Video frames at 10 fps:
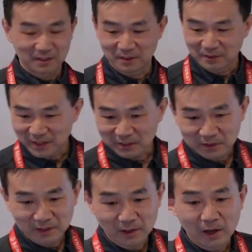All
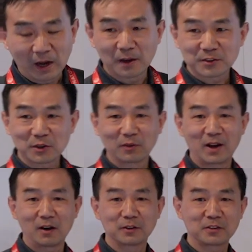right. So
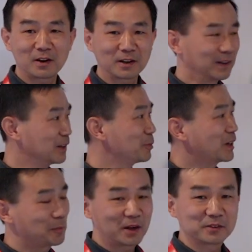I'll talk a little bit
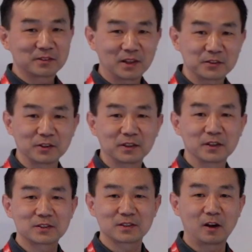about
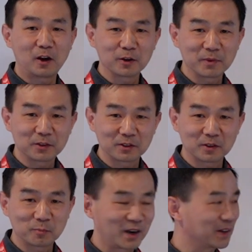Sonatus
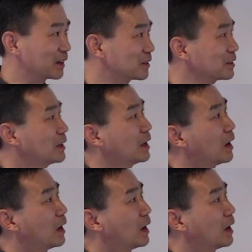Automator product.